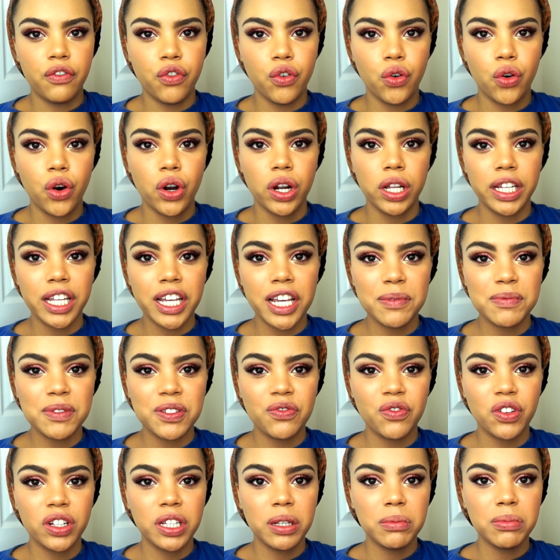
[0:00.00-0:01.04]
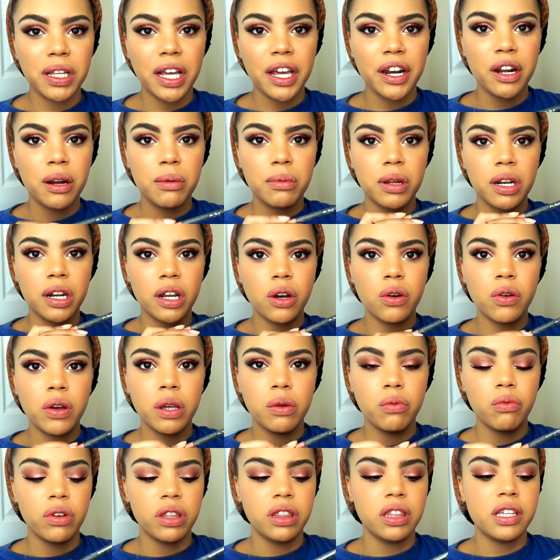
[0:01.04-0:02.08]
for lips, for lip liner, I'm going to go
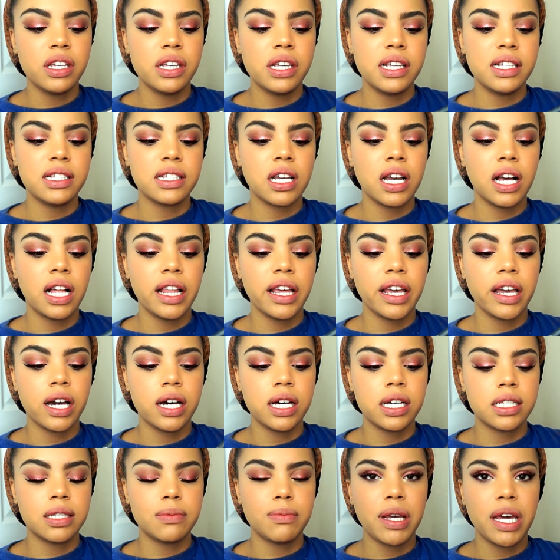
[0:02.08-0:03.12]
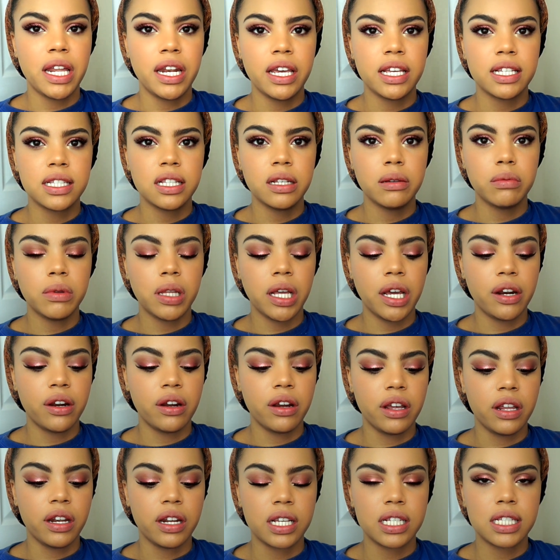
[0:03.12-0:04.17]
in with this Kylie Cosmetics lip liner
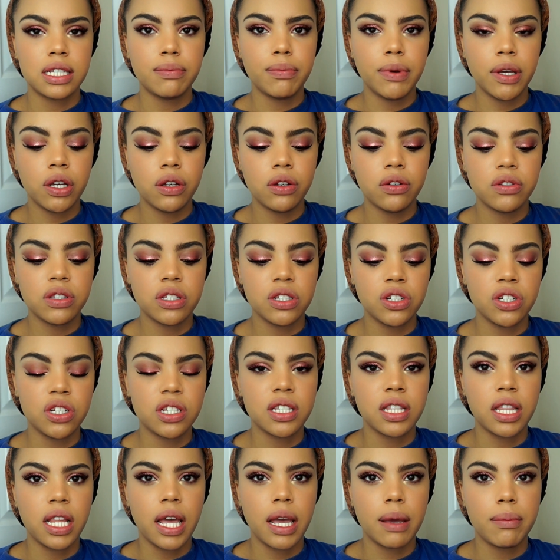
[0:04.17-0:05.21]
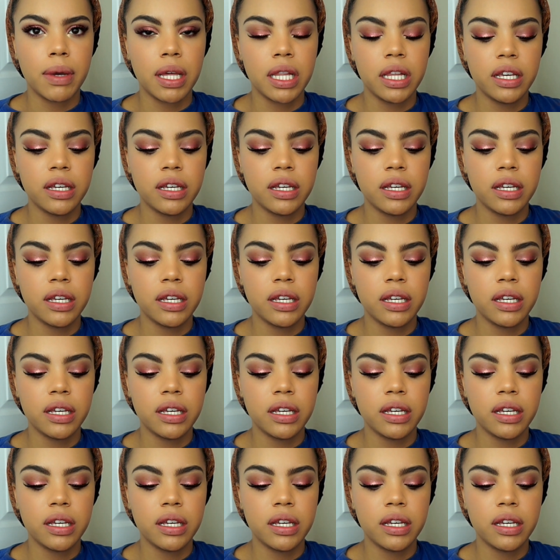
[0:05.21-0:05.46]
in Exposed and just line my